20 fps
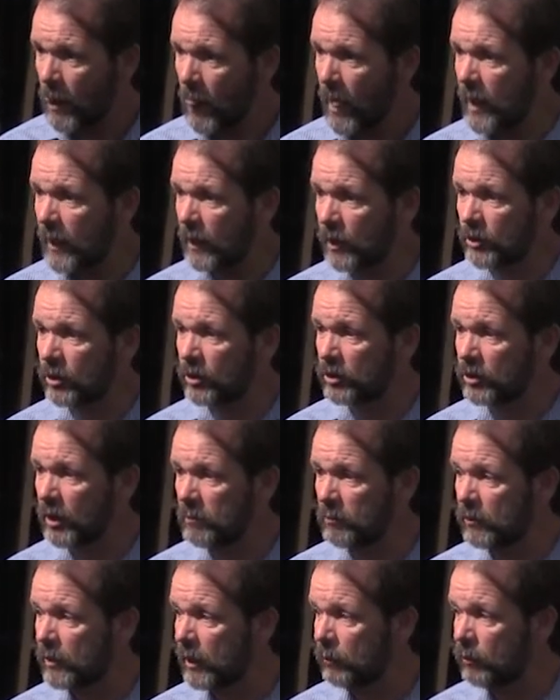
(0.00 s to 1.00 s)
And it's the
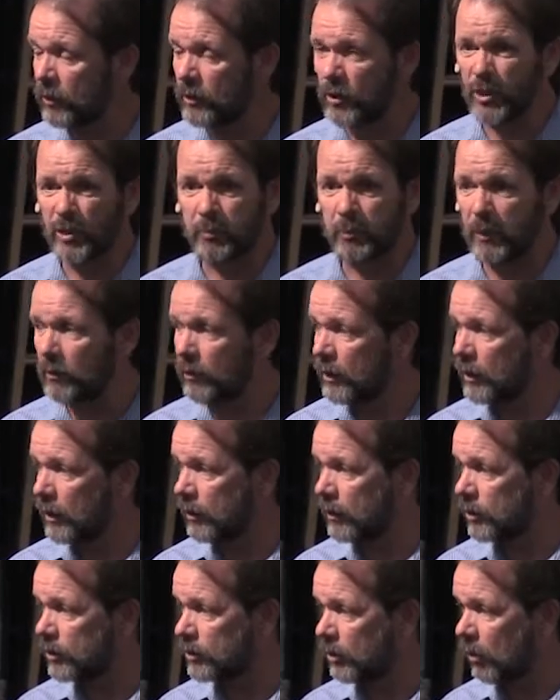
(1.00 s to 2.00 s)
same thing with the spirit
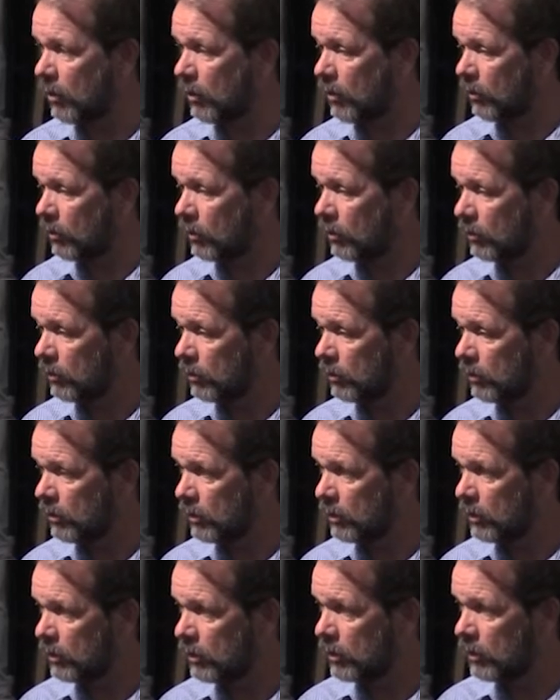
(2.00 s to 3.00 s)
and the soul.
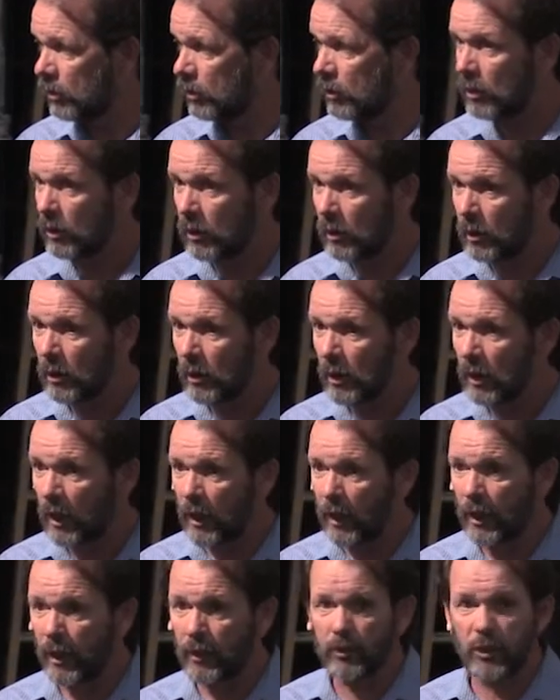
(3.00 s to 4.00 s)

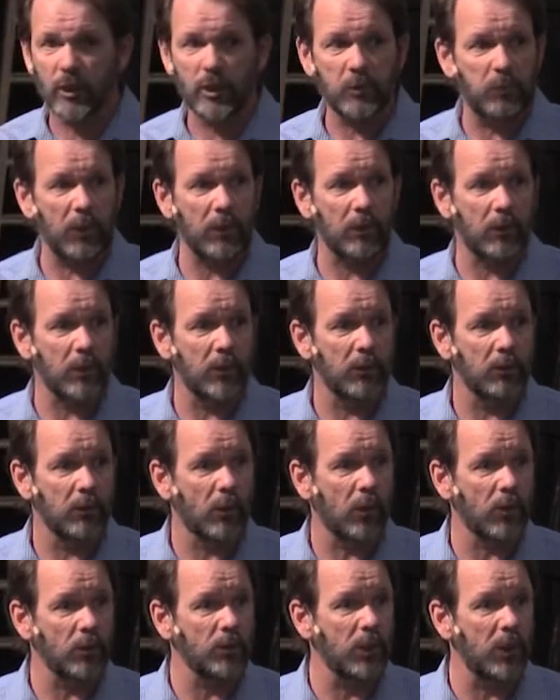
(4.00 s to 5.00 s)
A healthy spirit will
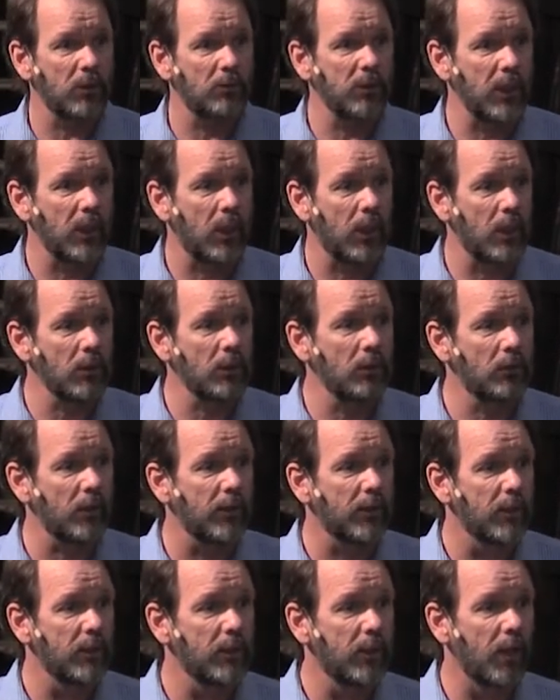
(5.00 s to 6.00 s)
cause you to be
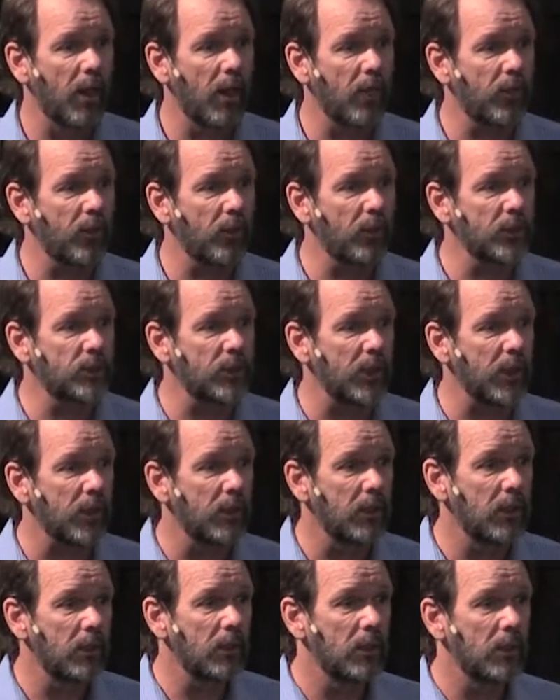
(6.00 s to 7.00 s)
hungry and thirsty.
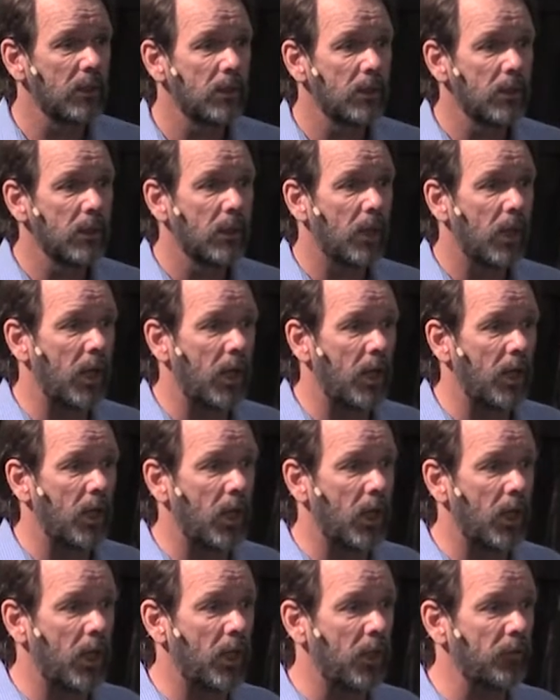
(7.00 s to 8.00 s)
A
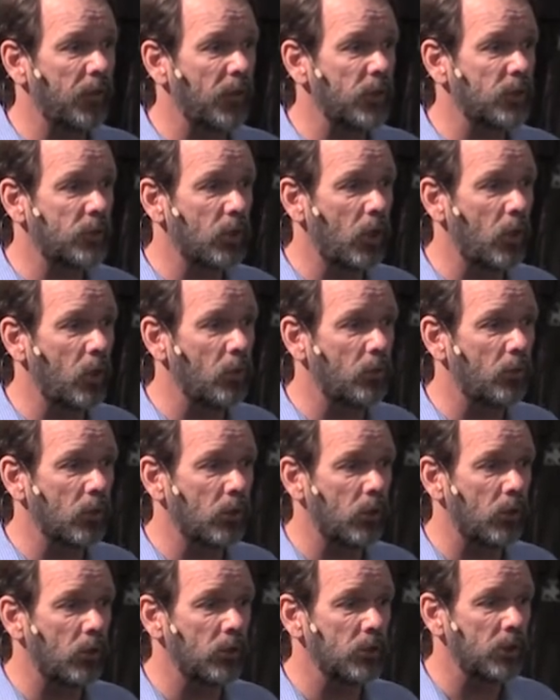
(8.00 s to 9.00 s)
healthy soul will
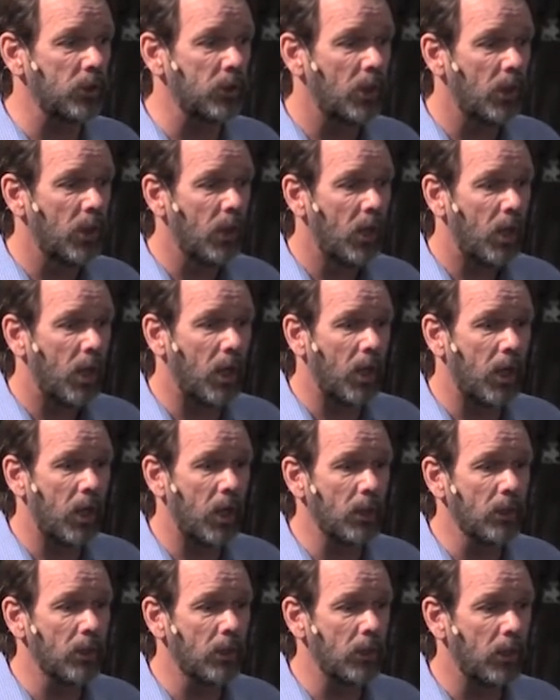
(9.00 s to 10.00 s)
cause you a
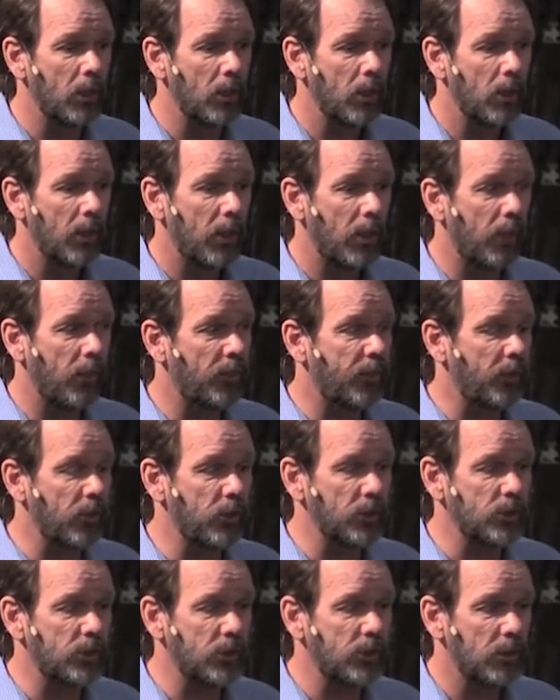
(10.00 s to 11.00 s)
hunger and
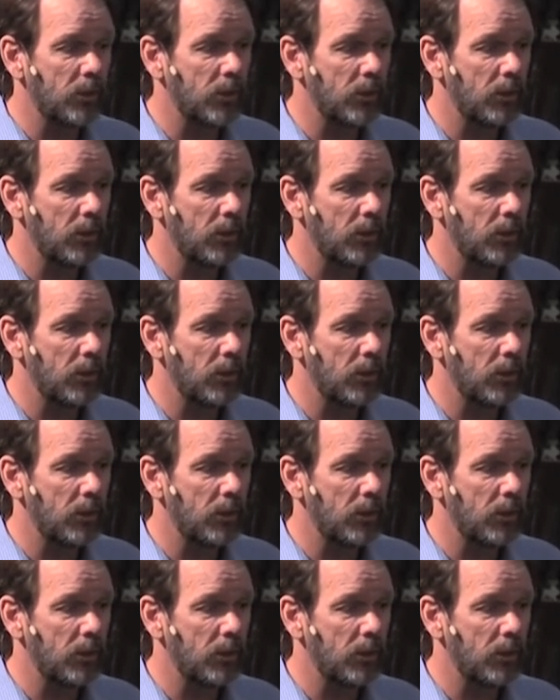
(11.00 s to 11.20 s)
thirst